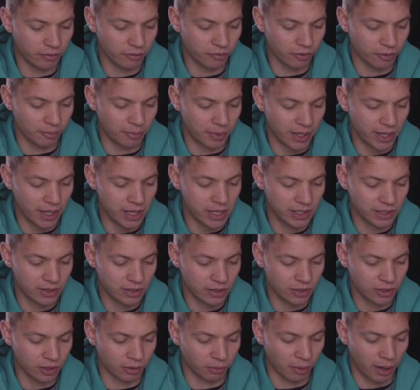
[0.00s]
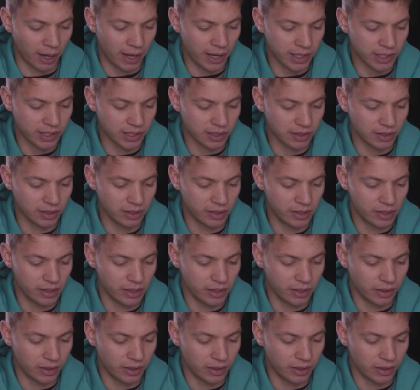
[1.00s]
from east to west,